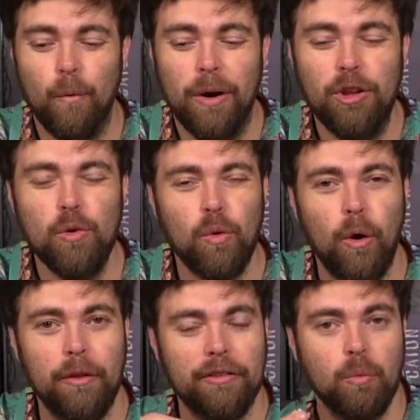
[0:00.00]
when you
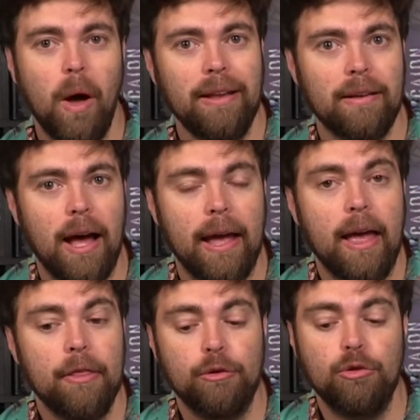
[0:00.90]
roll this white die,
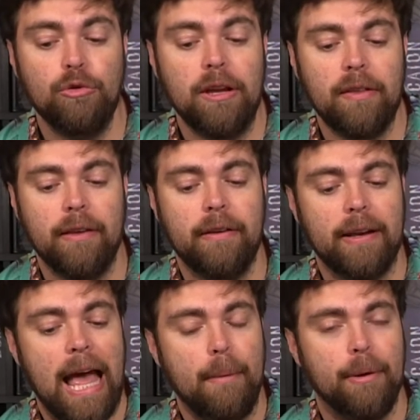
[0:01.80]
there's unique things that
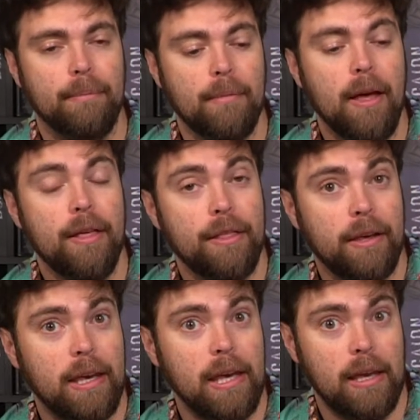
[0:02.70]
can happen. The
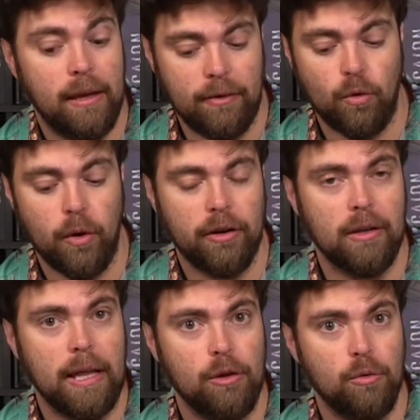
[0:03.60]
key is going to
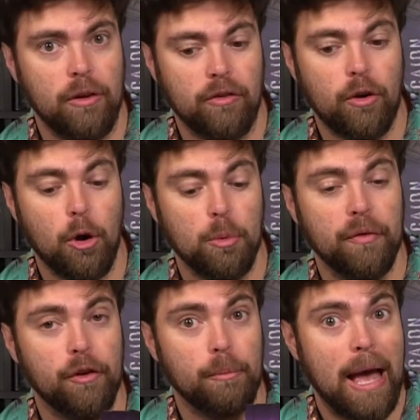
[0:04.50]
let you discard
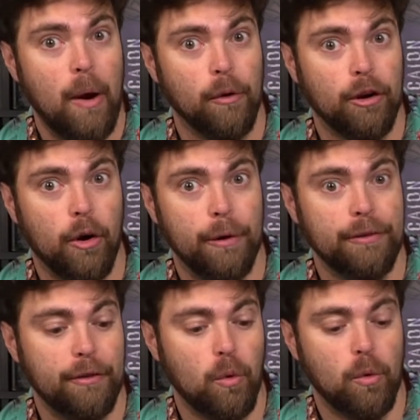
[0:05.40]
one of your power
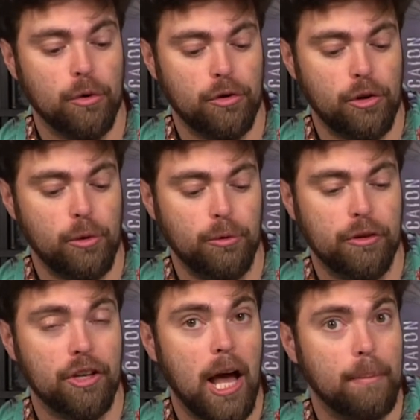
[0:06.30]
cards in order to use
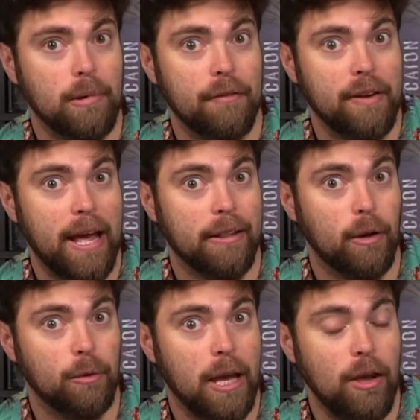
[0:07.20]
the top
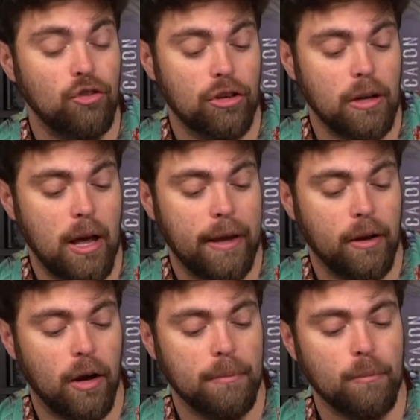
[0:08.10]
left-hand location
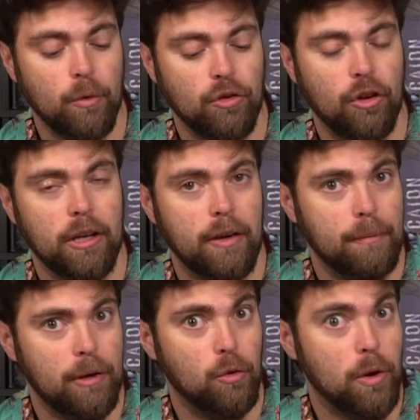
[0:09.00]
icon, which is going to give
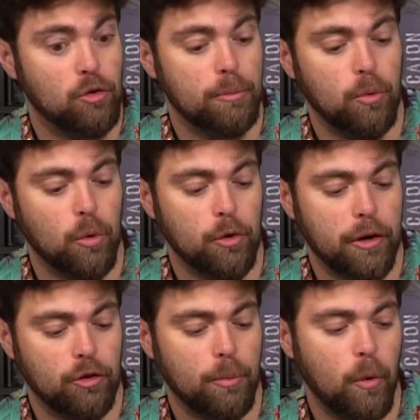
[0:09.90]
me two extra, 200
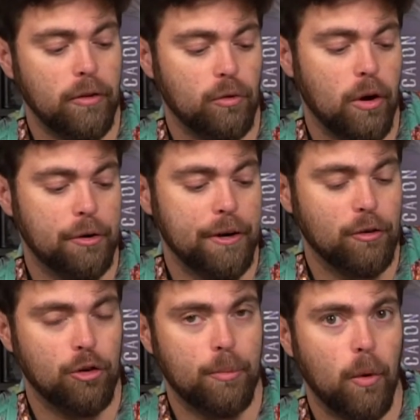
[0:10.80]
extra points or 100
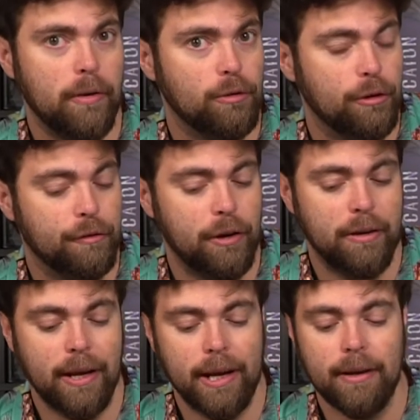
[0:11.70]
extra points or a
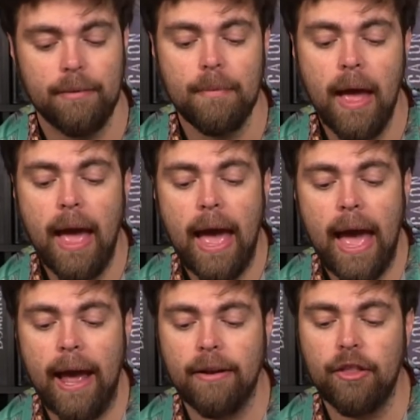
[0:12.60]
free ticket.
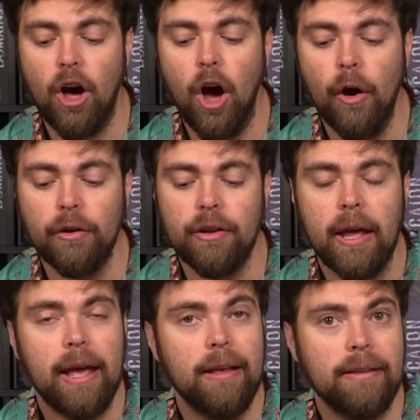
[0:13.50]
And the heart
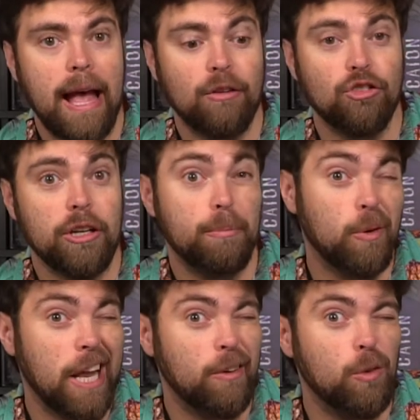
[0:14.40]
is actually
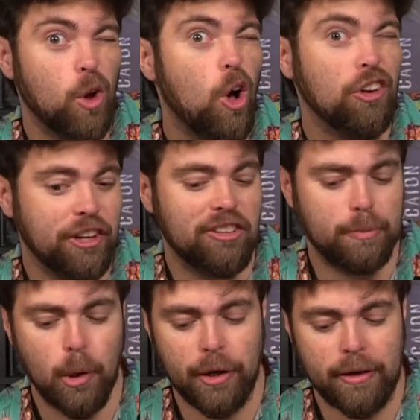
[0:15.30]
what I call an
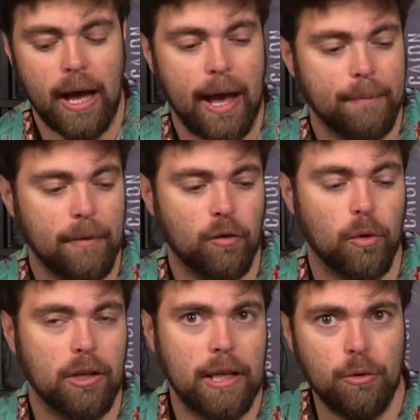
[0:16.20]
exploding die. It's
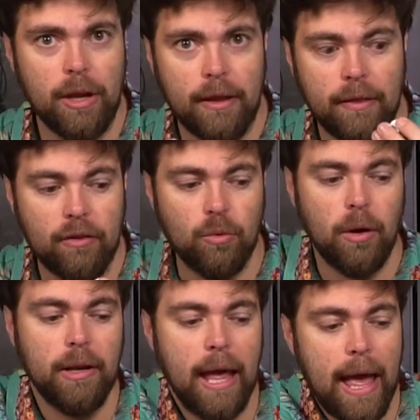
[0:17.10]
going to let you take this
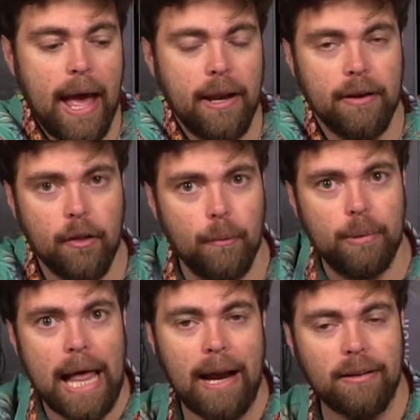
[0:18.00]
one and another
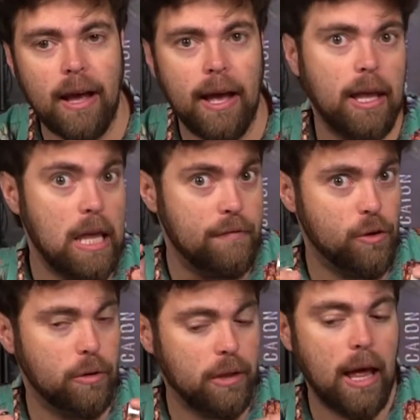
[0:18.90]
black die, if you would